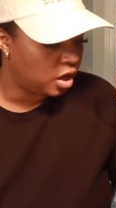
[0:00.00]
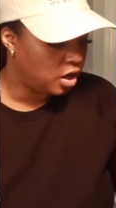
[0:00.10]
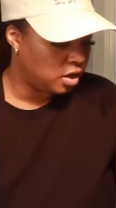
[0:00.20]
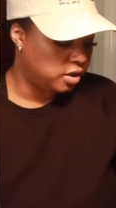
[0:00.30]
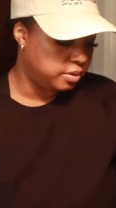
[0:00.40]

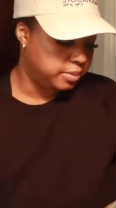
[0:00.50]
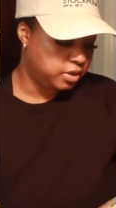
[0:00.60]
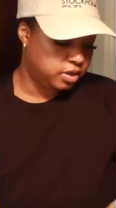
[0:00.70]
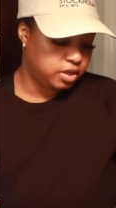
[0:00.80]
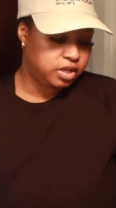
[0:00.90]
um
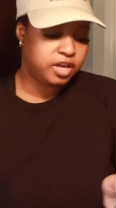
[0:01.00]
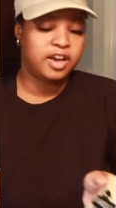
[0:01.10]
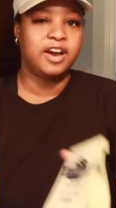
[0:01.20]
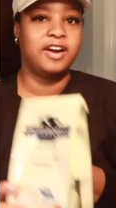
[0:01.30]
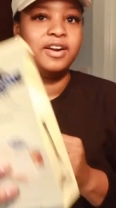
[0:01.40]

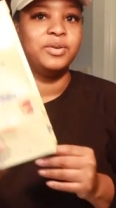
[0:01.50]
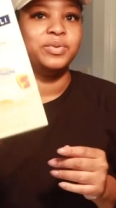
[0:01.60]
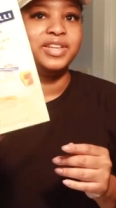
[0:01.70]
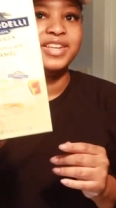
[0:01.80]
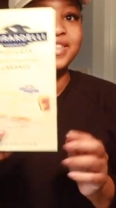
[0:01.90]
i heard
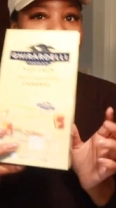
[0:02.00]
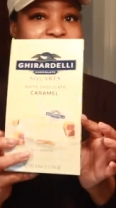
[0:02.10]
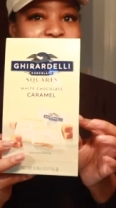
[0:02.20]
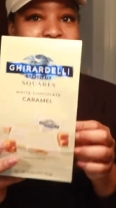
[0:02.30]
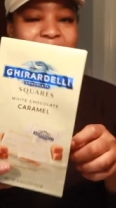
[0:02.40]
really good
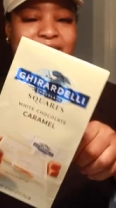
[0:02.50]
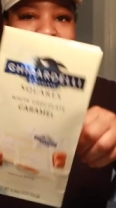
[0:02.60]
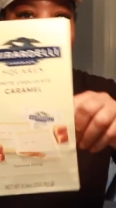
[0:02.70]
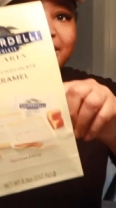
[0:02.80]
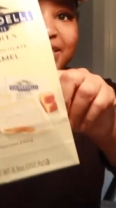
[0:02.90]
things about
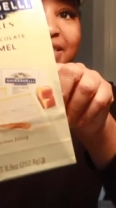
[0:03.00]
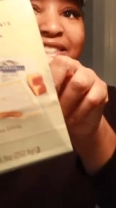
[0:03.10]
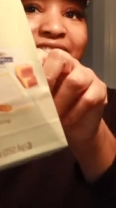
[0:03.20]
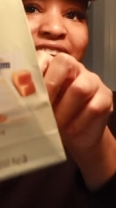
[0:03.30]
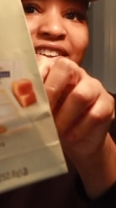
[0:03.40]
these
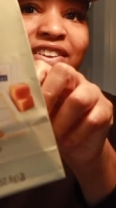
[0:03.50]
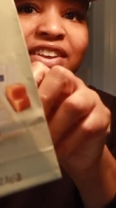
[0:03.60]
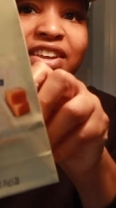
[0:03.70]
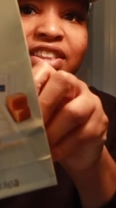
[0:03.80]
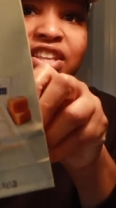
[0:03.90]

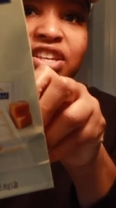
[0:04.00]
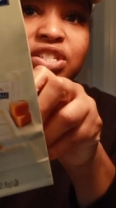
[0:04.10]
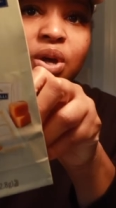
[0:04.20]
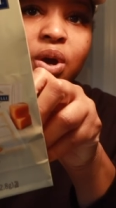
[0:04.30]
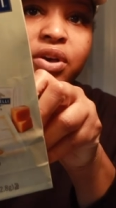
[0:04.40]

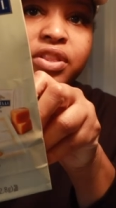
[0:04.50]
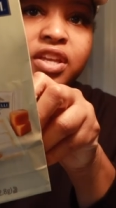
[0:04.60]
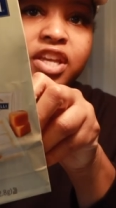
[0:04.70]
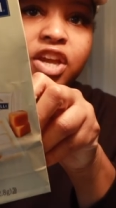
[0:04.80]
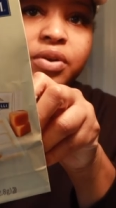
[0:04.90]
these are
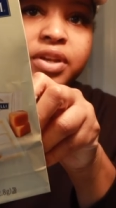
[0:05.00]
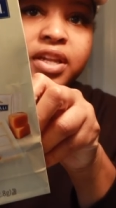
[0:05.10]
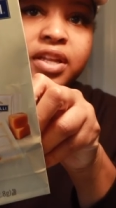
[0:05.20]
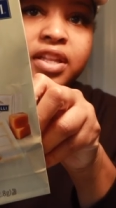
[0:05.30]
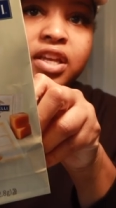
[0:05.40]
the
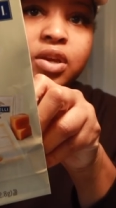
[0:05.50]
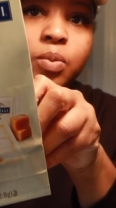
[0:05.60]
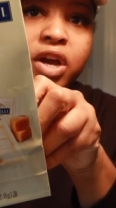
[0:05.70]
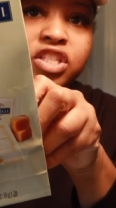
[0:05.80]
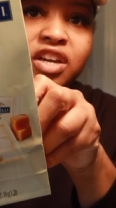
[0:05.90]
Ghirardelli
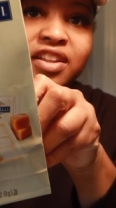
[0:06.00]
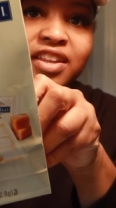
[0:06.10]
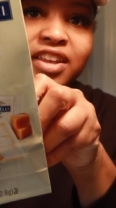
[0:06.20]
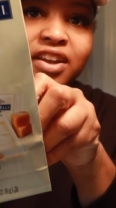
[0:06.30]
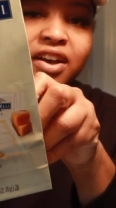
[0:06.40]
white
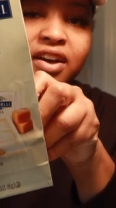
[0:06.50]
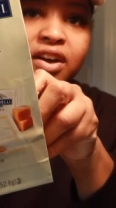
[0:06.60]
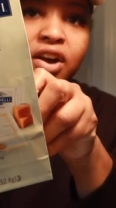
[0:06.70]
chocolate uh,